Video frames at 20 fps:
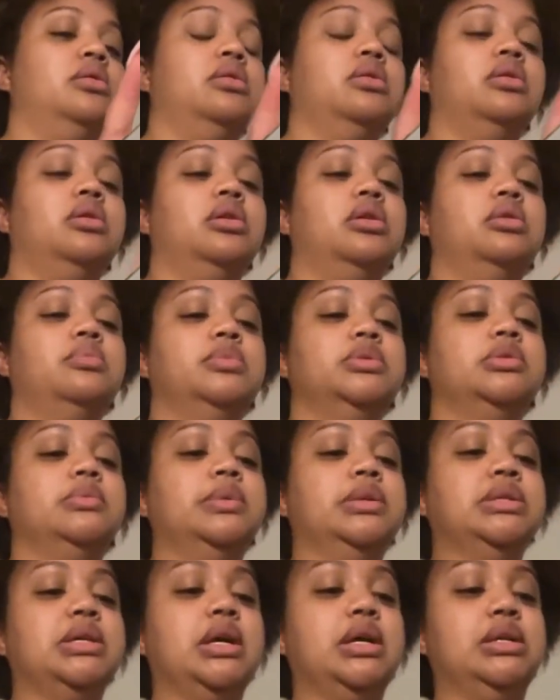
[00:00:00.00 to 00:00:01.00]
I'm so
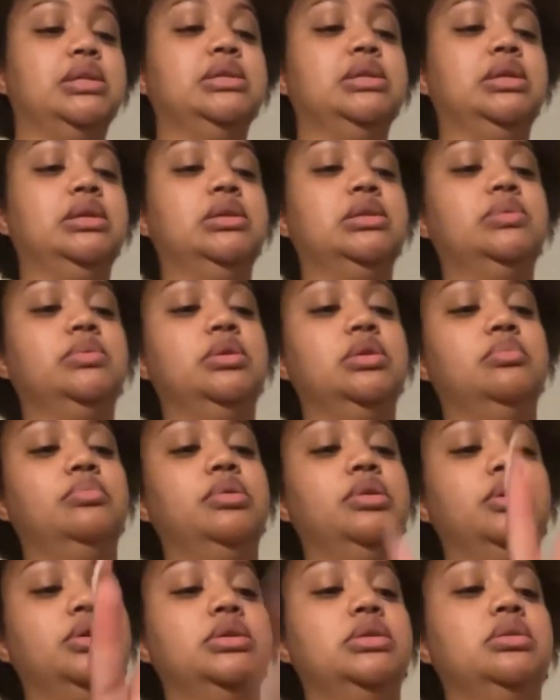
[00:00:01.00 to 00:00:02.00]
excited to see this one in
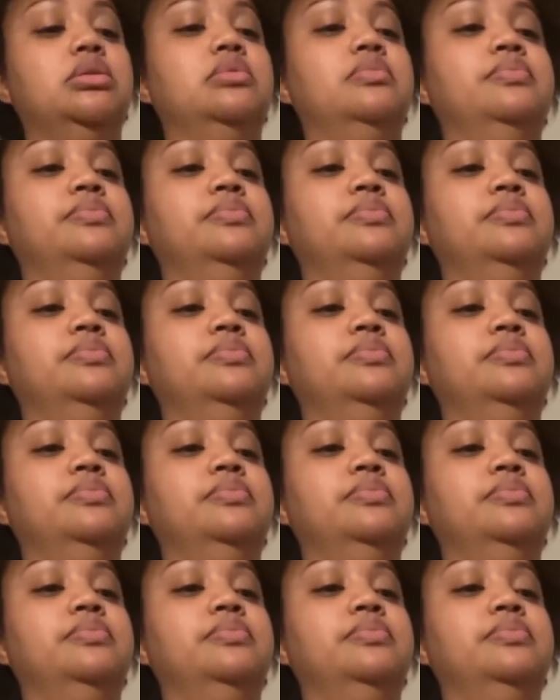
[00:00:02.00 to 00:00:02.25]
person.